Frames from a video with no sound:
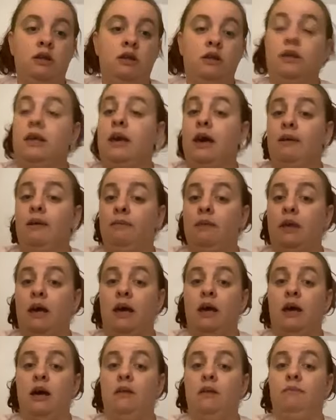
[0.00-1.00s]
yeah,
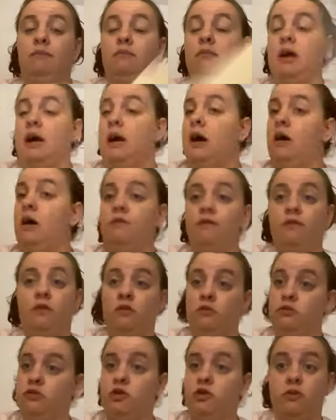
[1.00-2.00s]
uh, I can't
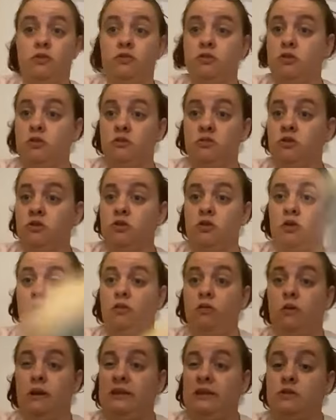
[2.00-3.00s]
fault John John
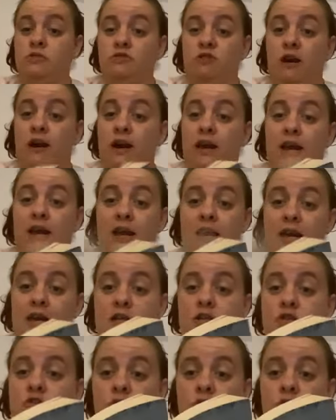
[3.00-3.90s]
Gwynne's writing. It's